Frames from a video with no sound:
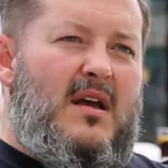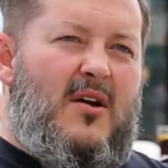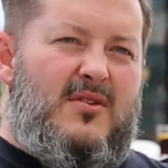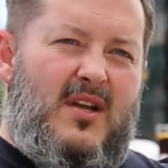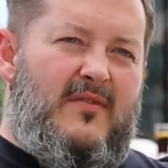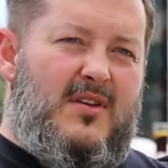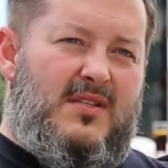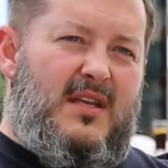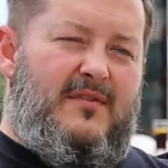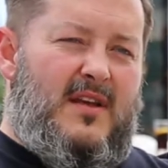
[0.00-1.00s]
How does
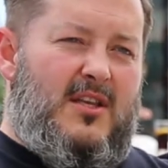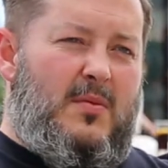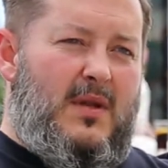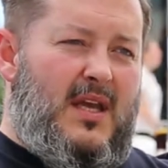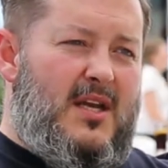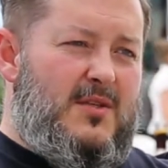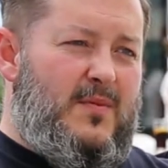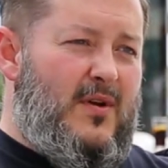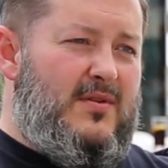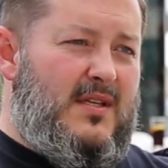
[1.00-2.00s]
diversity affect the
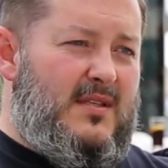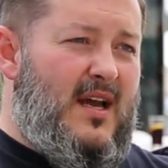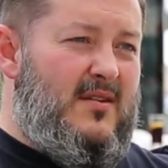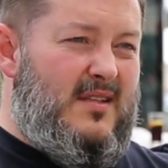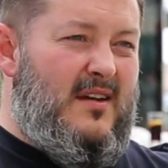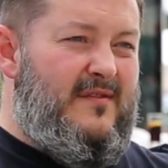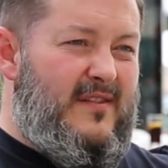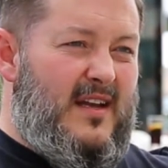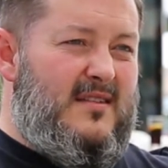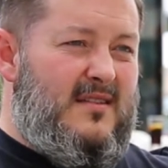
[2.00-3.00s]
communications process, and how does it
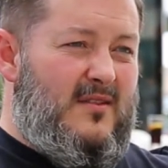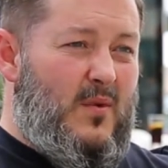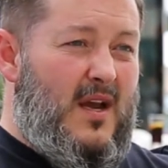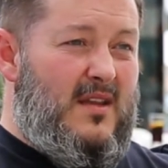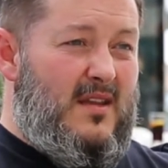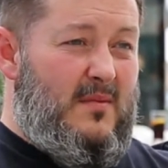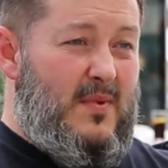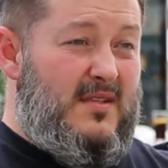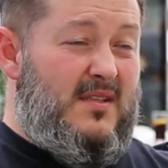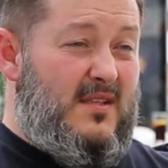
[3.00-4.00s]
affect the way that the
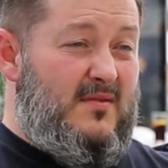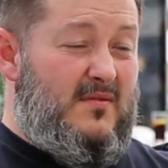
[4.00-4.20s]
business